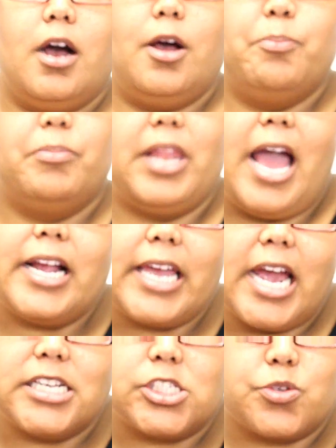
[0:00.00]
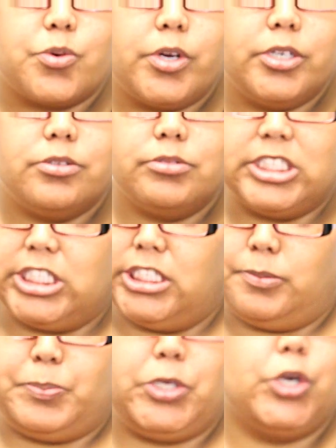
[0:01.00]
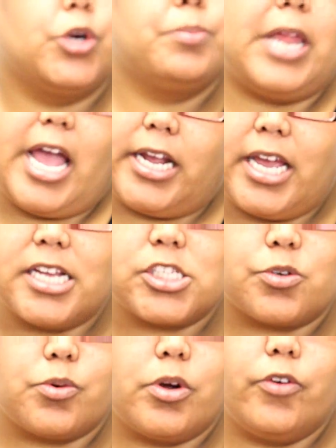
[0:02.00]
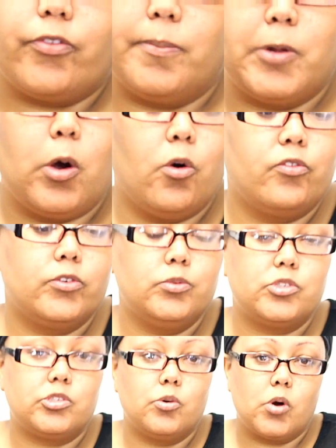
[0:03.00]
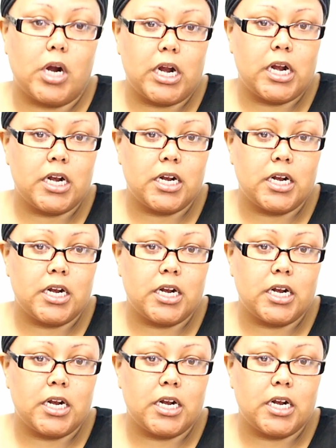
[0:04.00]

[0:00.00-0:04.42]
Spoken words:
Black castor oil. This is pure black castor oil from the Whole Foods store.